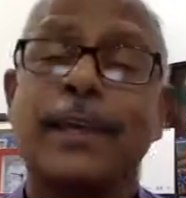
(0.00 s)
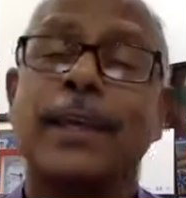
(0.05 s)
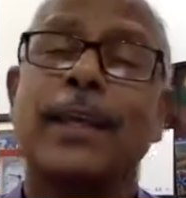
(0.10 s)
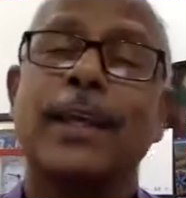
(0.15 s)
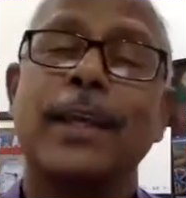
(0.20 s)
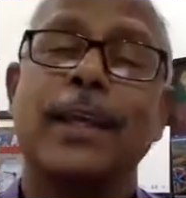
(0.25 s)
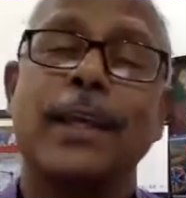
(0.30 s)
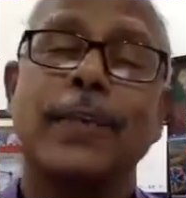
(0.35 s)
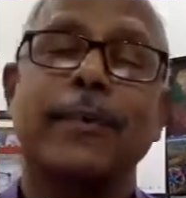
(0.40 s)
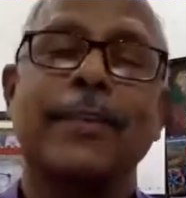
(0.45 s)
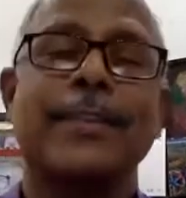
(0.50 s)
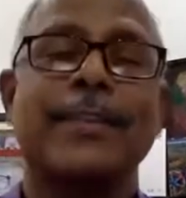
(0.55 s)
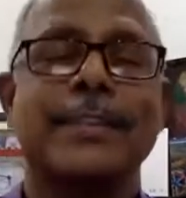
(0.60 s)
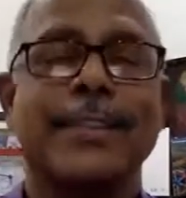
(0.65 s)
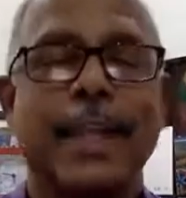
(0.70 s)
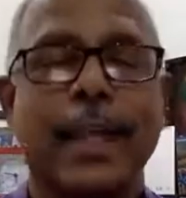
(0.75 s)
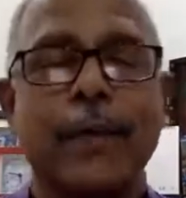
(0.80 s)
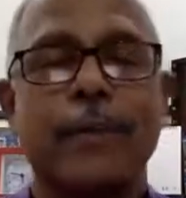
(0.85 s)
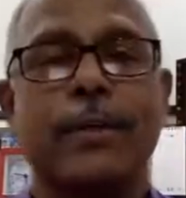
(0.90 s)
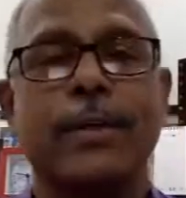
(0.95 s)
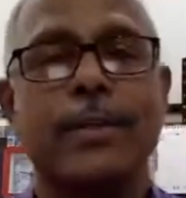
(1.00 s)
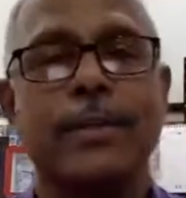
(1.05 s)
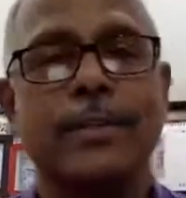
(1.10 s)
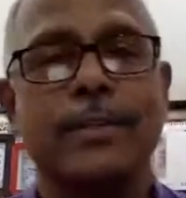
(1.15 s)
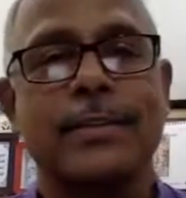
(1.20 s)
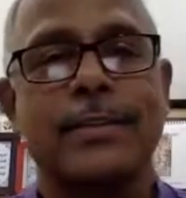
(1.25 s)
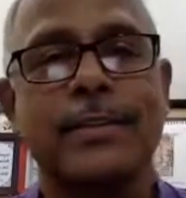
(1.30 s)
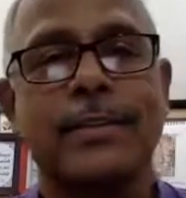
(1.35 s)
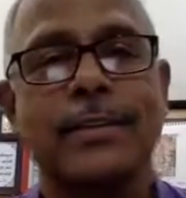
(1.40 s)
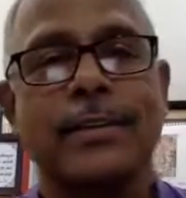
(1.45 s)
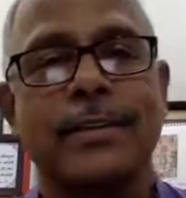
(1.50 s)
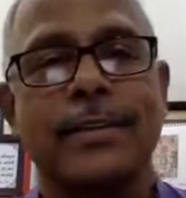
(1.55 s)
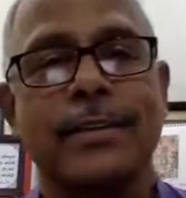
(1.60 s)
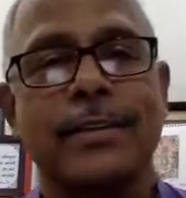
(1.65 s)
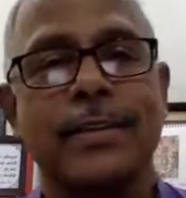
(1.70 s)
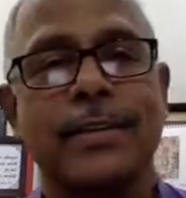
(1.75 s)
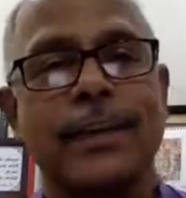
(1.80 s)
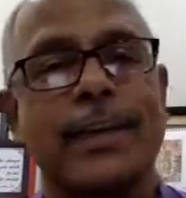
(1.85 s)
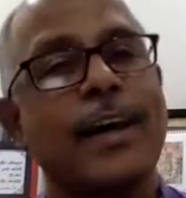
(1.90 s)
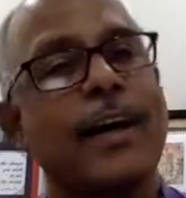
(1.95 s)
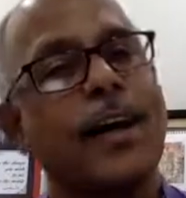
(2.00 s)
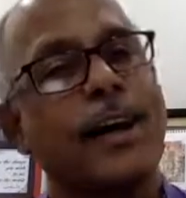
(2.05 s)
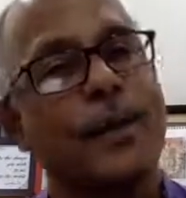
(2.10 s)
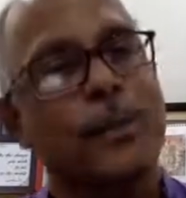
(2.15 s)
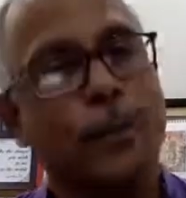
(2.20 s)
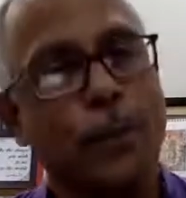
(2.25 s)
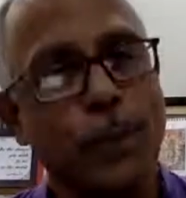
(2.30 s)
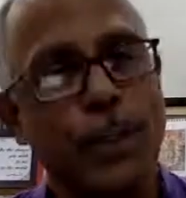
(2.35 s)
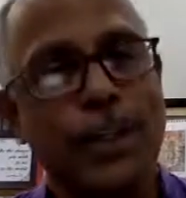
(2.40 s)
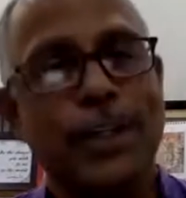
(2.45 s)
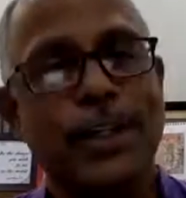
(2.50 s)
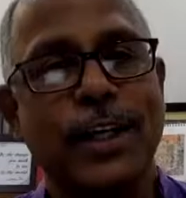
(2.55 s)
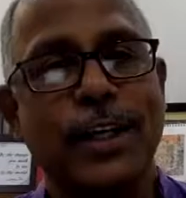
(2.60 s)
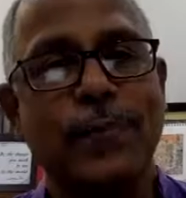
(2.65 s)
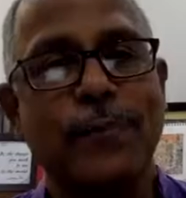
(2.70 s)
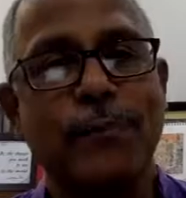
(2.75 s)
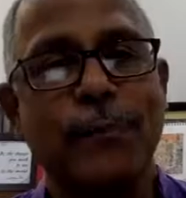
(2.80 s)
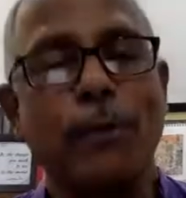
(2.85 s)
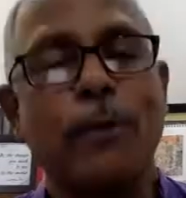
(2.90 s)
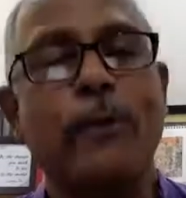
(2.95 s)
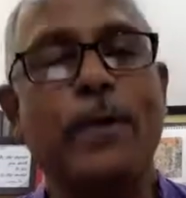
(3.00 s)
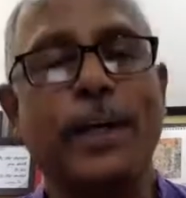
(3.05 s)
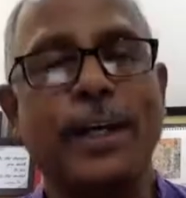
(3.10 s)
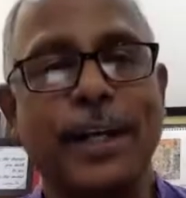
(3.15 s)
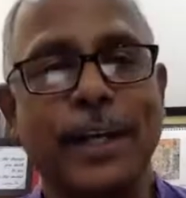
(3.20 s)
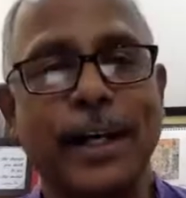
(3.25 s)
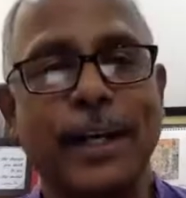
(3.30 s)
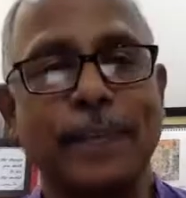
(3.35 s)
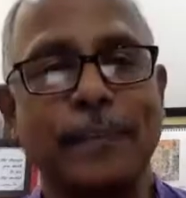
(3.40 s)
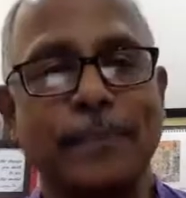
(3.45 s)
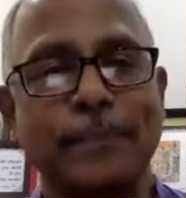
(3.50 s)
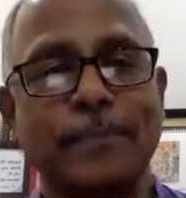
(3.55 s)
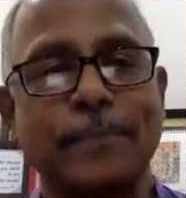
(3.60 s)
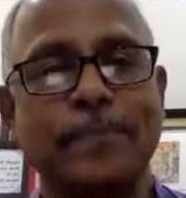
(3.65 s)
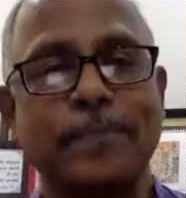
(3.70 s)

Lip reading: He will save us and we shall overcome.